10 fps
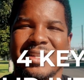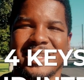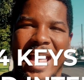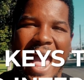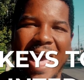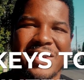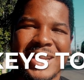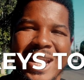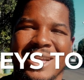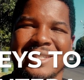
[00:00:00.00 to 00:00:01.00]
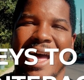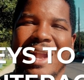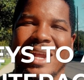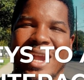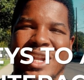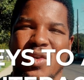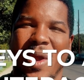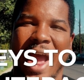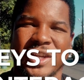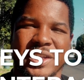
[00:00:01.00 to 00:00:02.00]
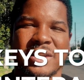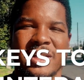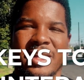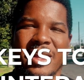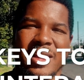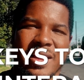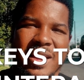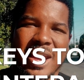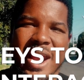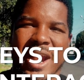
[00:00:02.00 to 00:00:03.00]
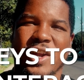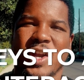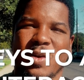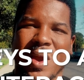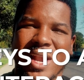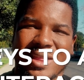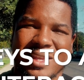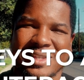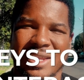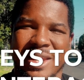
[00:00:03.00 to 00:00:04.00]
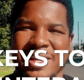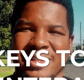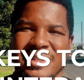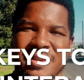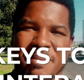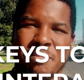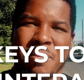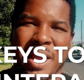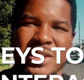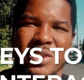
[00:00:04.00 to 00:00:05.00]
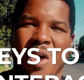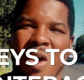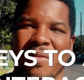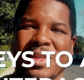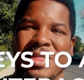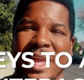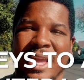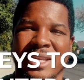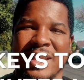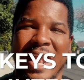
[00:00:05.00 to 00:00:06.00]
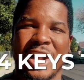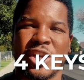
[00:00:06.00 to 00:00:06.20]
to having a solid interaction. And I curated this list based off the things that I